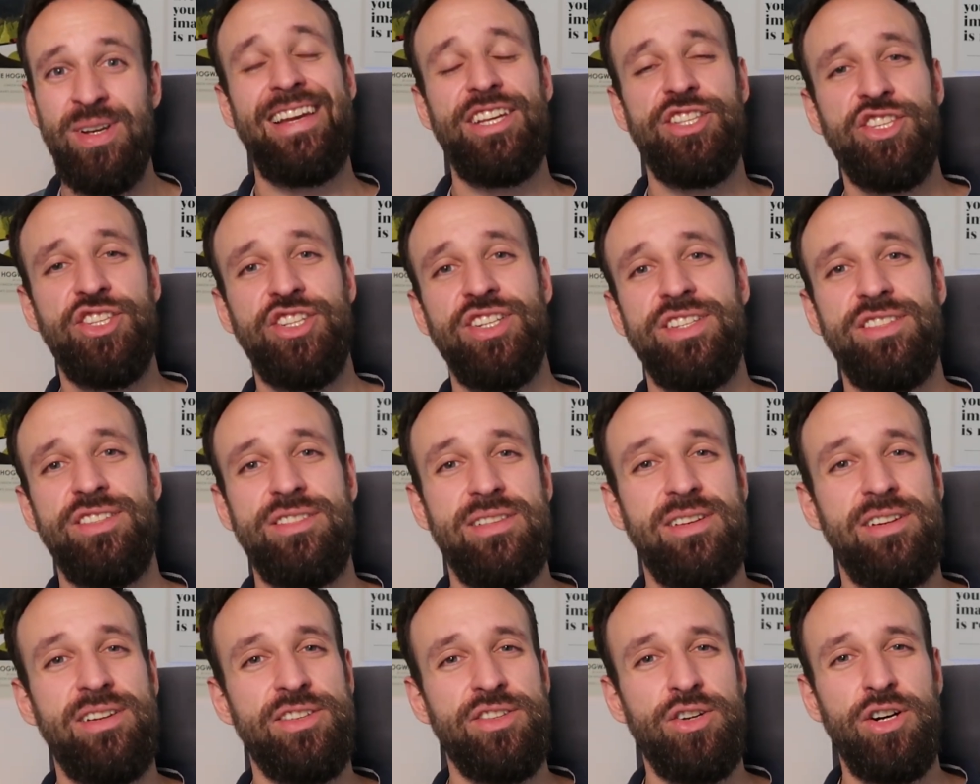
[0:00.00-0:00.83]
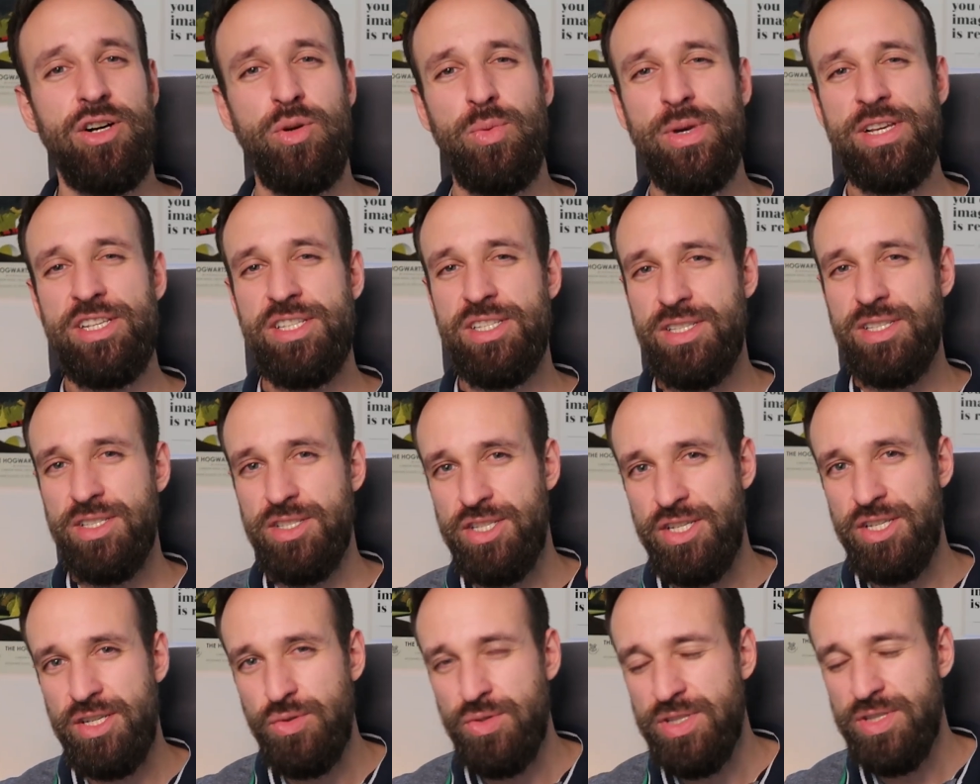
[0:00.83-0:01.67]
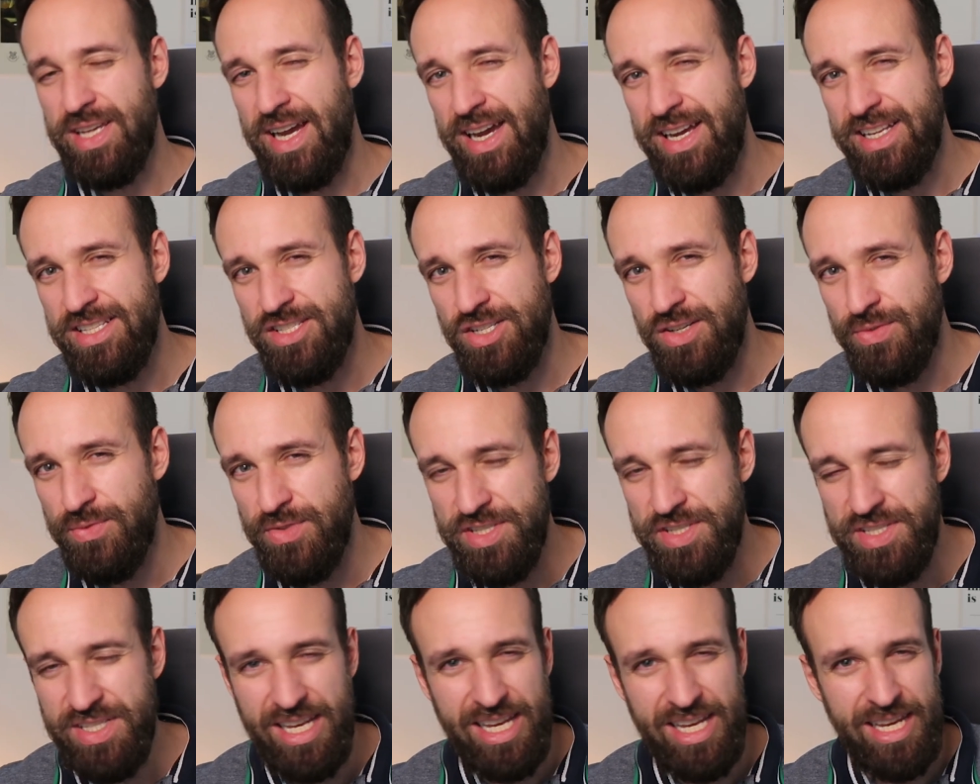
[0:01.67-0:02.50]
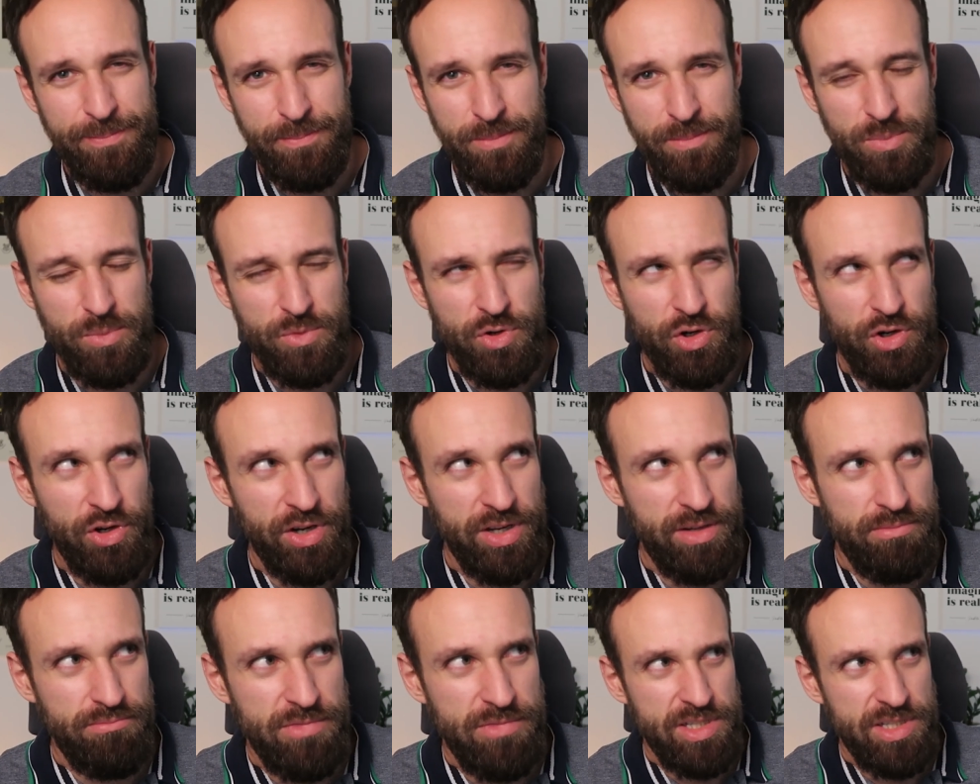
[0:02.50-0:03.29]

It's just there's always two sides of the same coin.